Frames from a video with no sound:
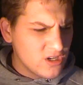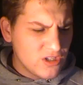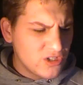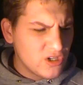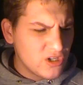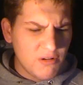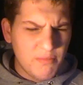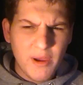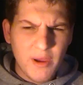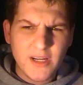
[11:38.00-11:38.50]

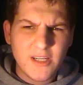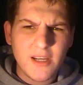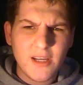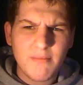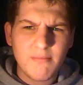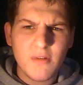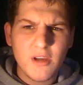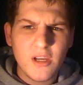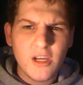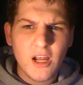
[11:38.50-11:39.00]
Shouldn't have picked
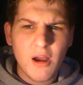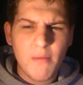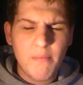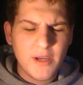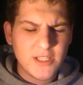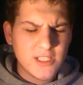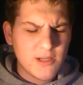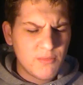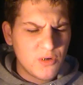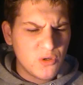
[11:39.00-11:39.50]
him. You know,
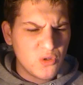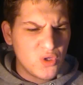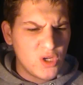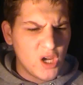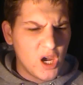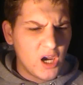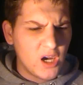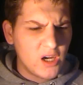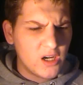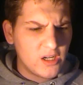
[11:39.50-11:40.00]
pick someone who's
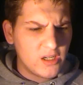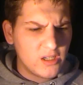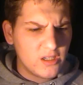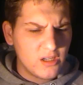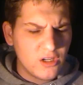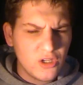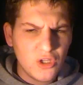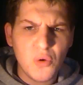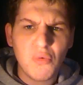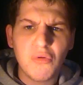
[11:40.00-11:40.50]
young
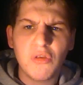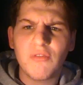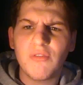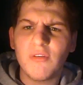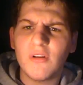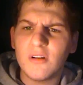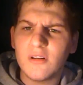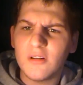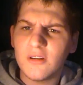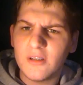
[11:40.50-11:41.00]
and
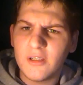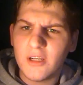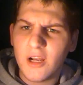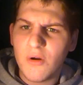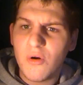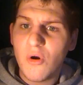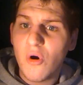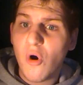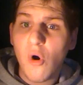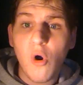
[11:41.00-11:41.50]
youthful, you
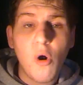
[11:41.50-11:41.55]
know,